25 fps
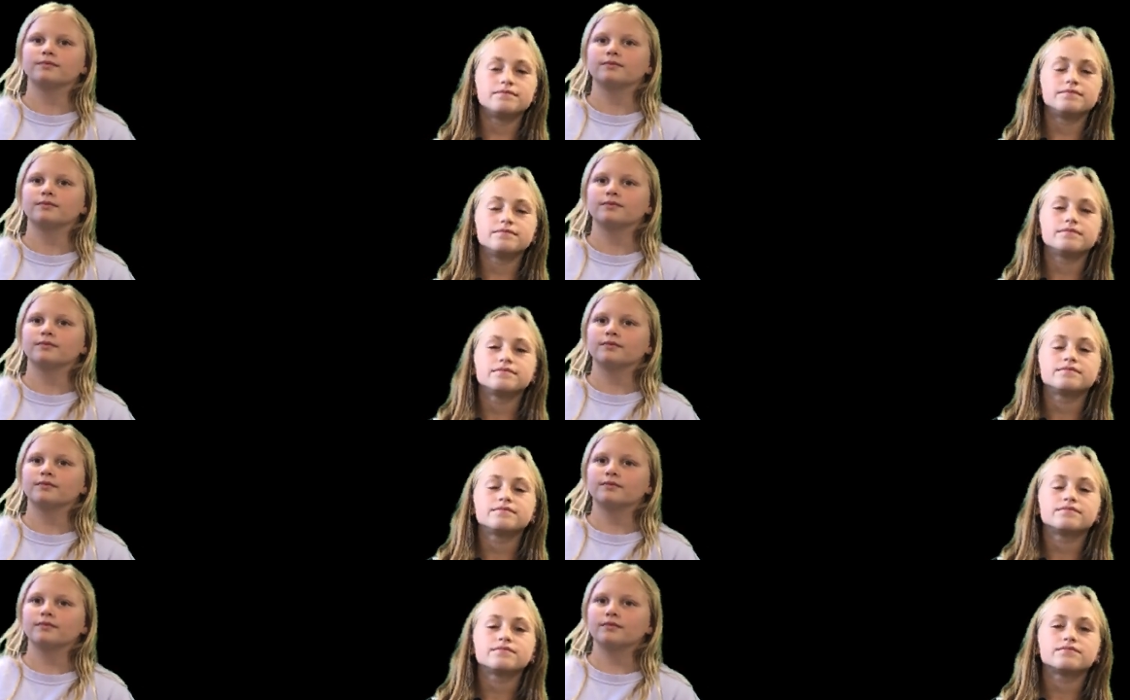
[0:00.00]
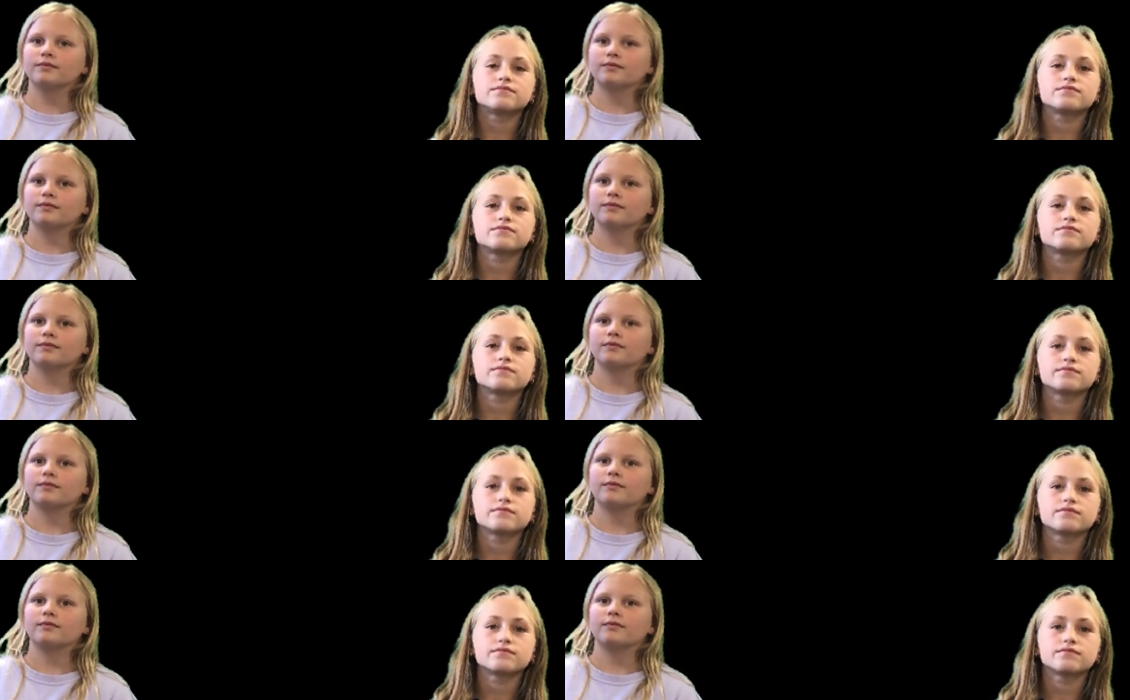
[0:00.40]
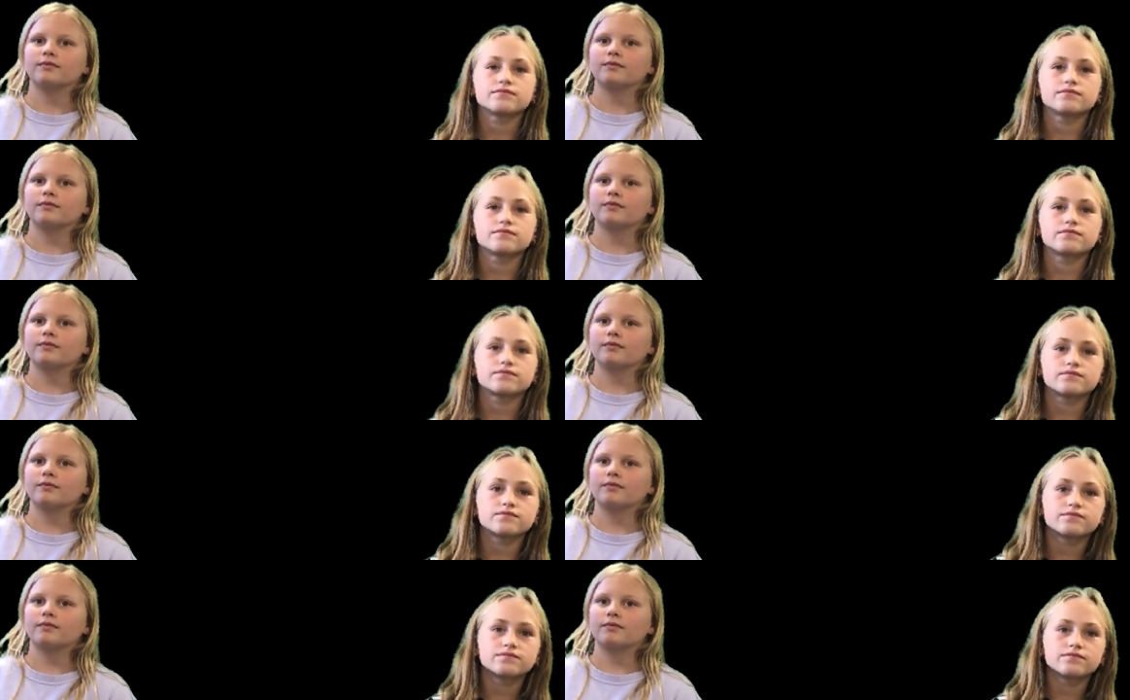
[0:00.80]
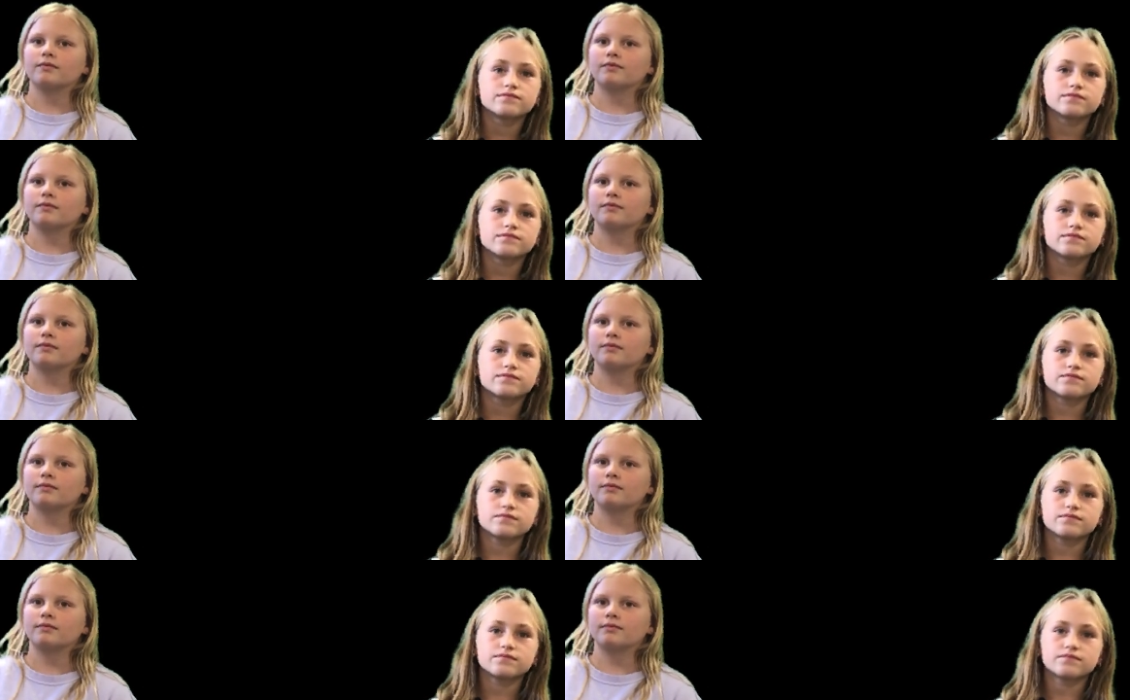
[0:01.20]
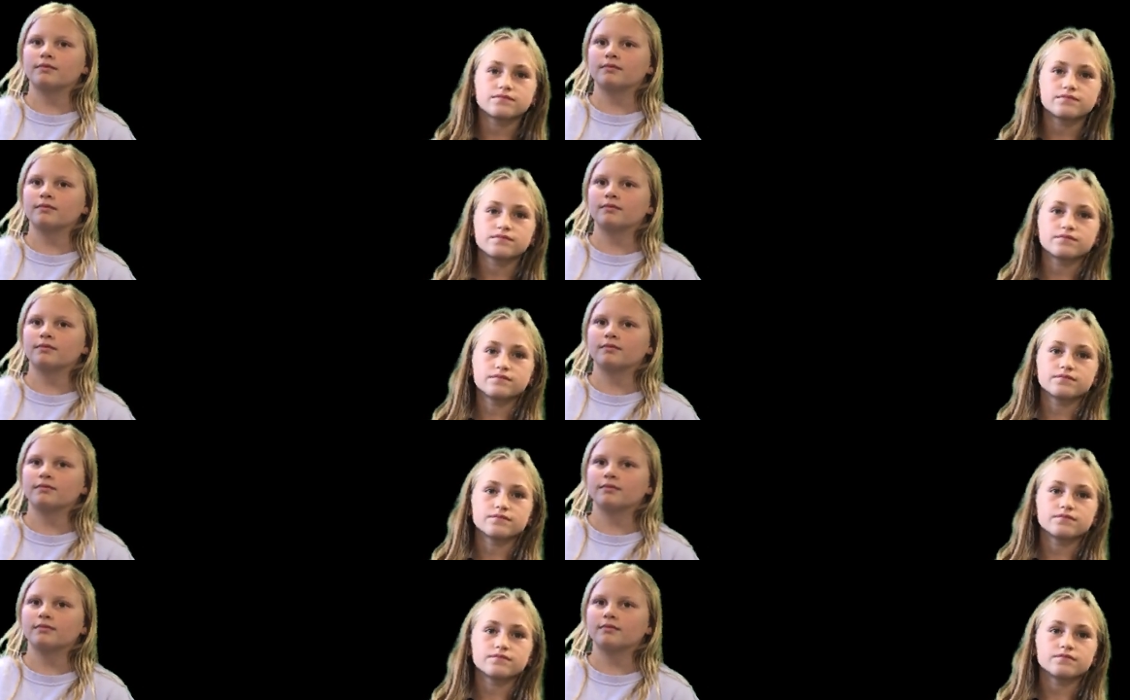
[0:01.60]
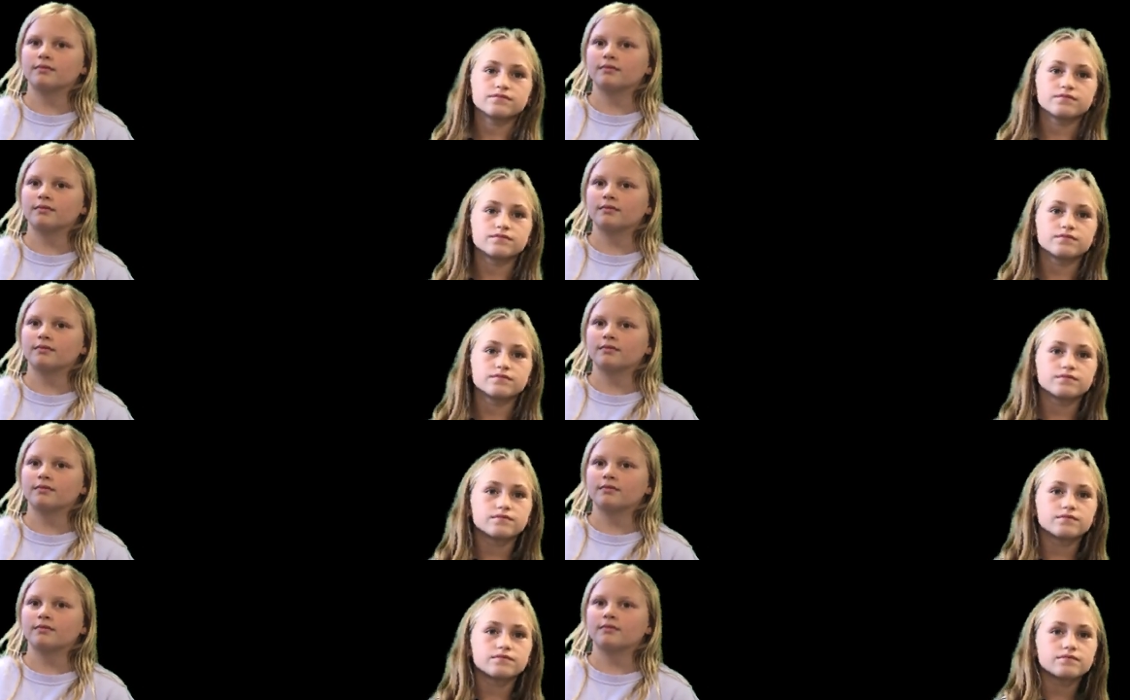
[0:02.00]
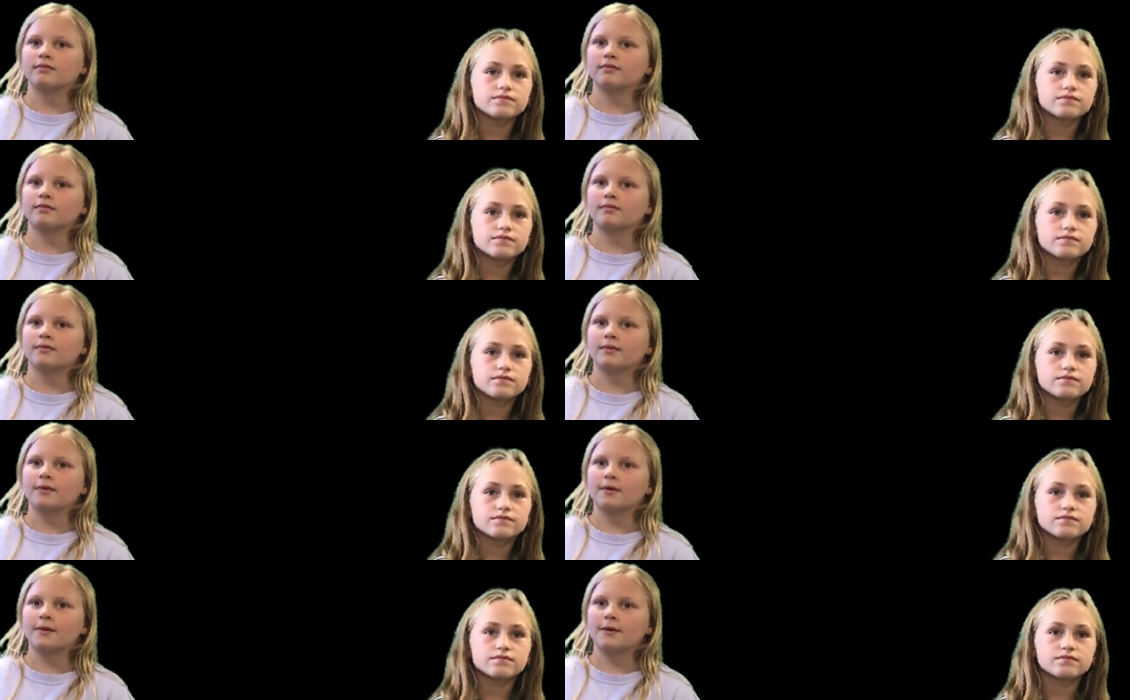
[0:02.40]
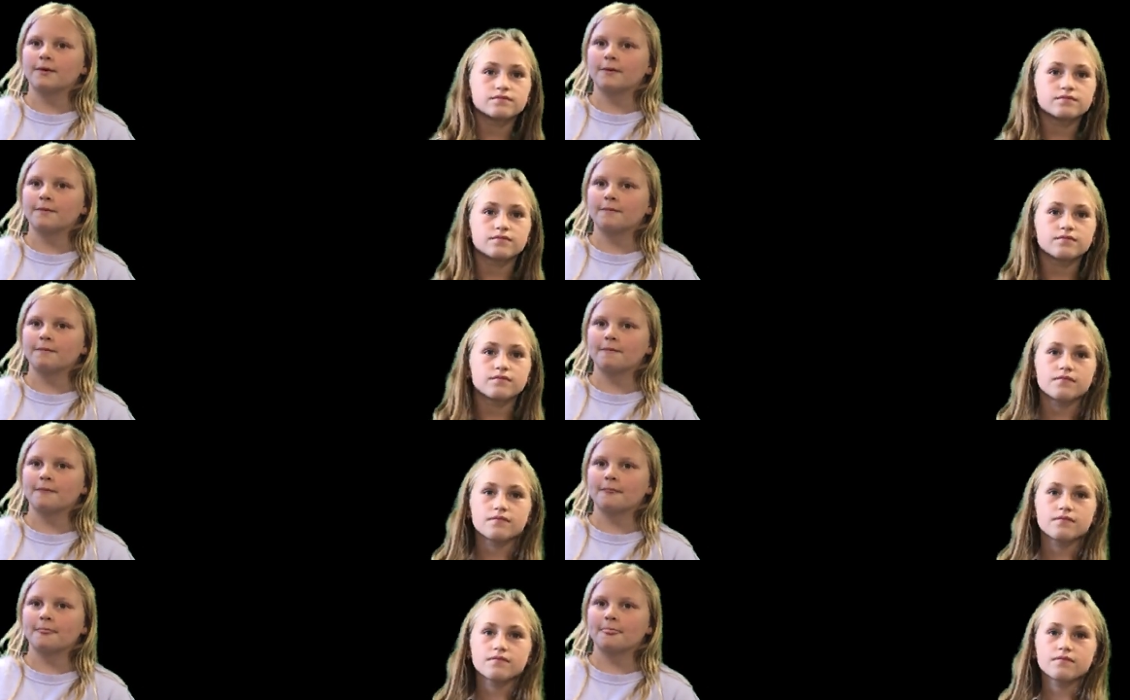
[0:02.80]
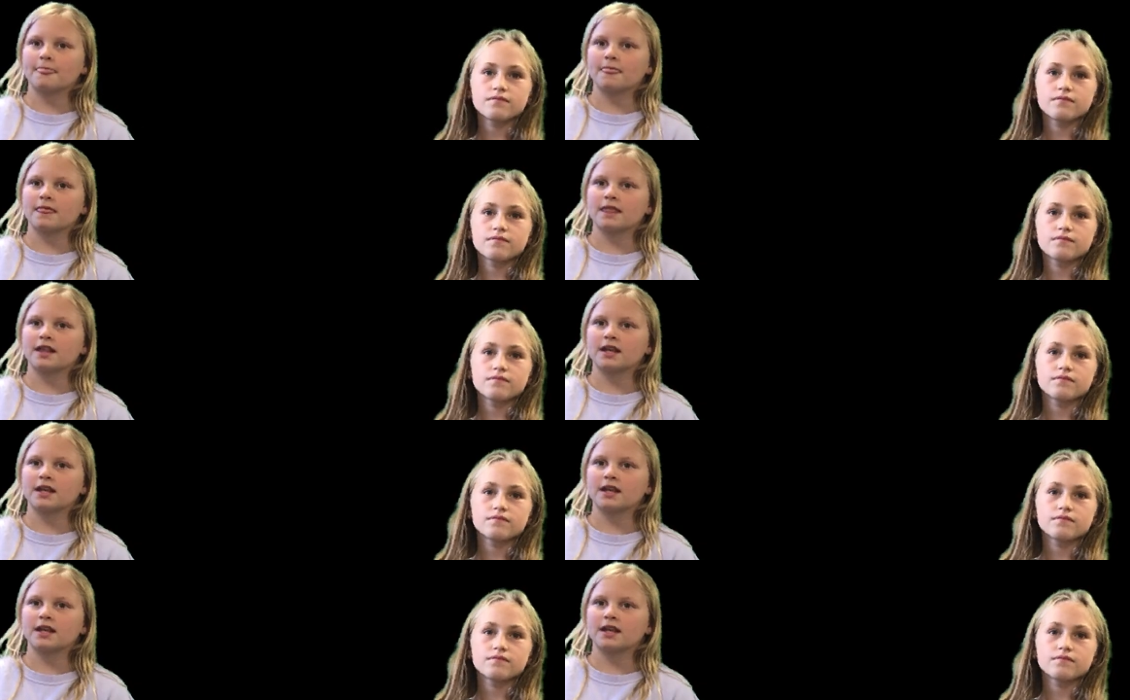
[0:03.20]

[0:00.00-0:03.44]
Nobody speaks.